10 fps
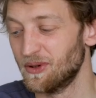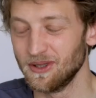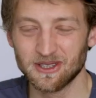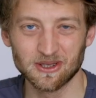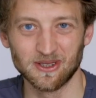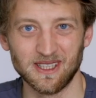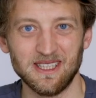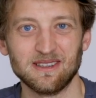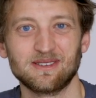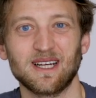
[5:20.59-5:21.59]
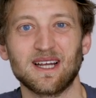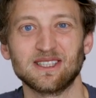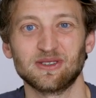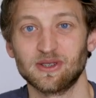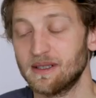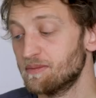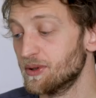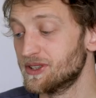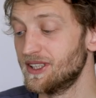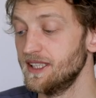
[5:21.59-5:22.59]
points to the EF glass or
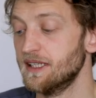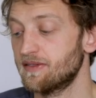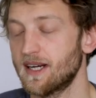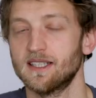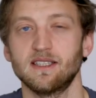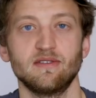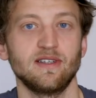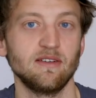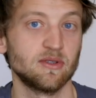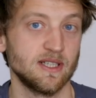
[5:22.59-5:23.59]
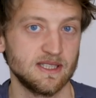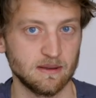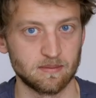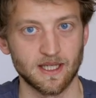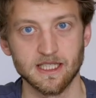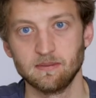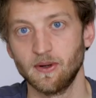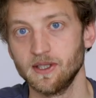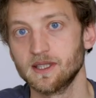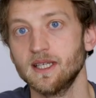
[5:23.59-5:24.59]
puts the EF glass in favor is the price
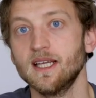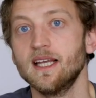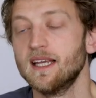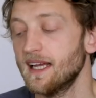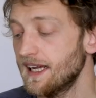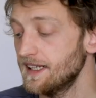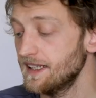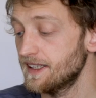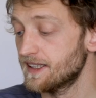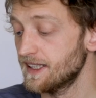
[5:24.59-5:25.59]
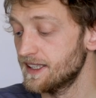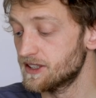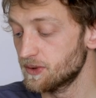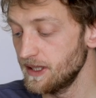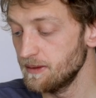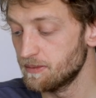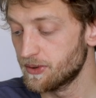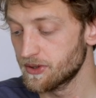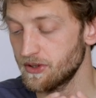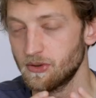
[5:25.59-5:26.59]
point. And it's really
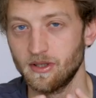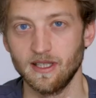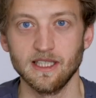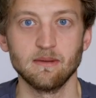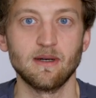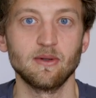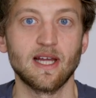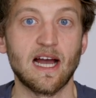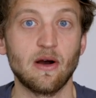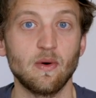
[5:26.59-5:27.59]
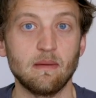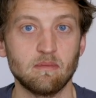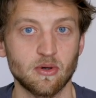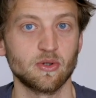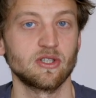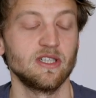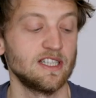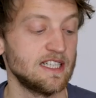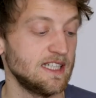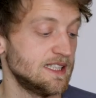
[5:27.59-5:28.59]
important to think about how
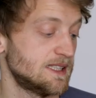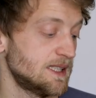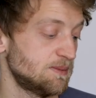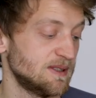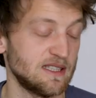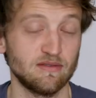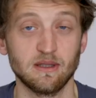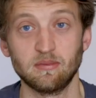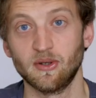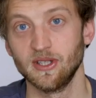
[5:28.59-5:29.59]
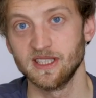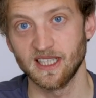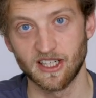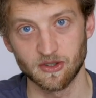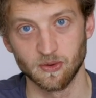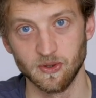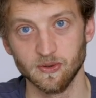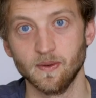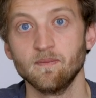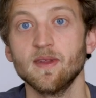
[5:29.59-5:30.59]
important these specific points are to
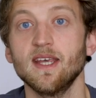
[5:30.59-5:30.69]
you.